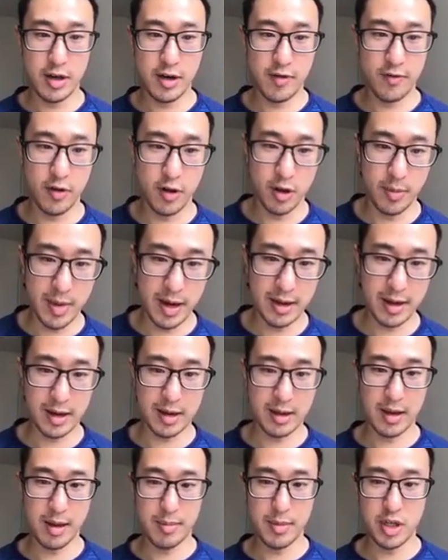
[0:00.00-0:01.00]
followed by like
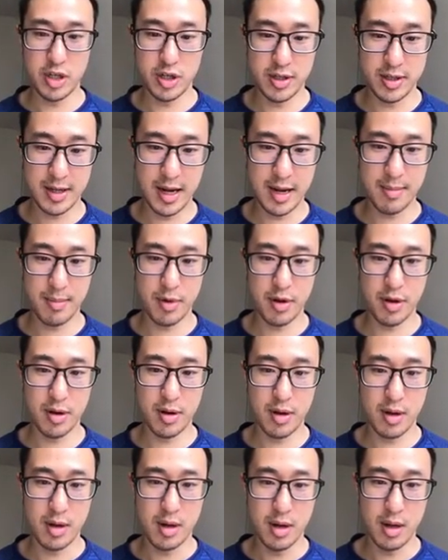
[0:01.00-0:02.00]
their mission statement,
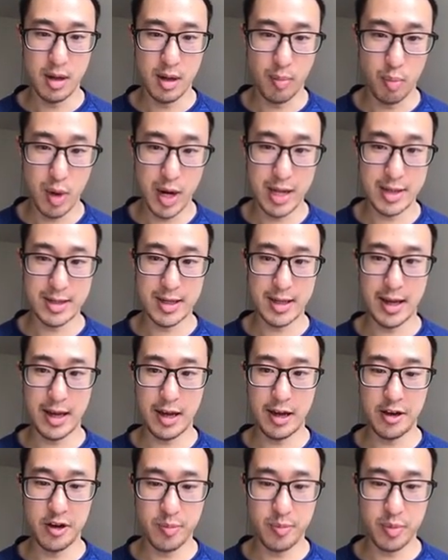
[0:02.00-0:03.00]
brands that they
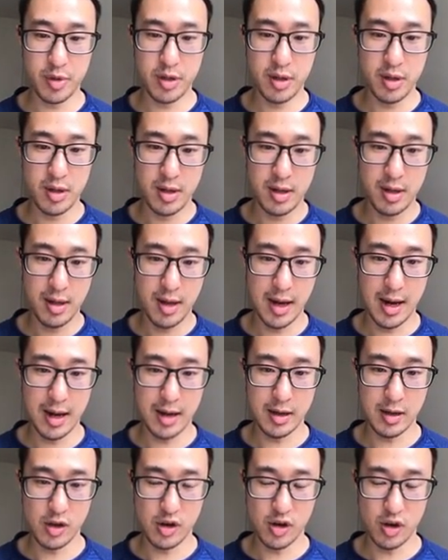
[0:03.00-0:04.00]
helped, and
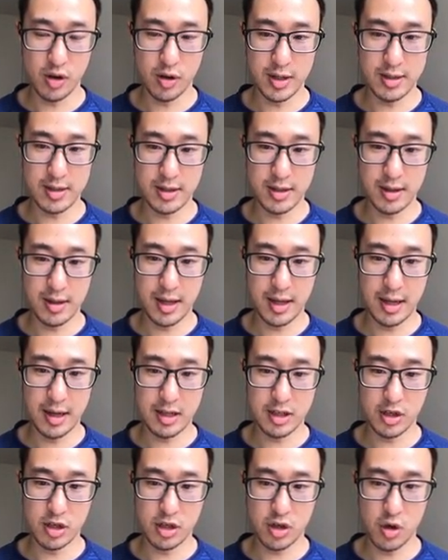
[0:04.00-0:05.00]
this thing as
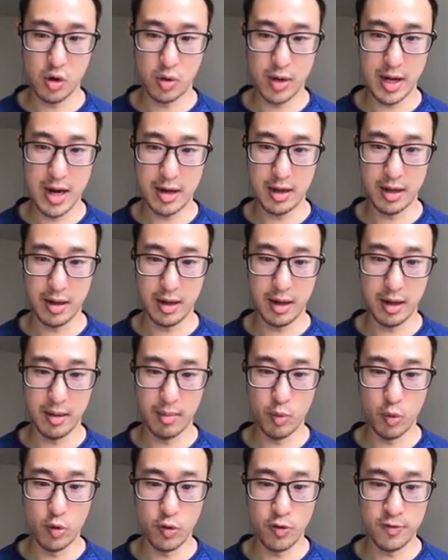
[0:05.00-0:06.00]
you scroll down it
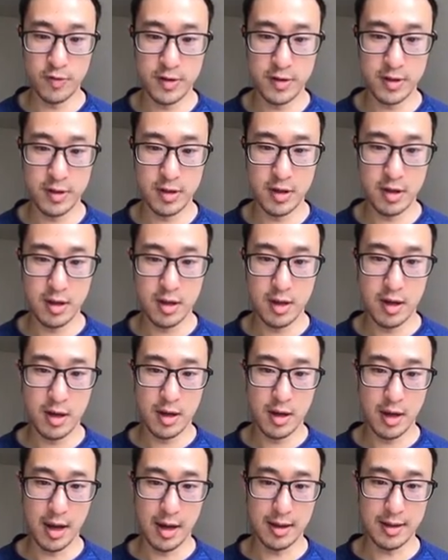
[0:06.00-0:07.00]
moves, and the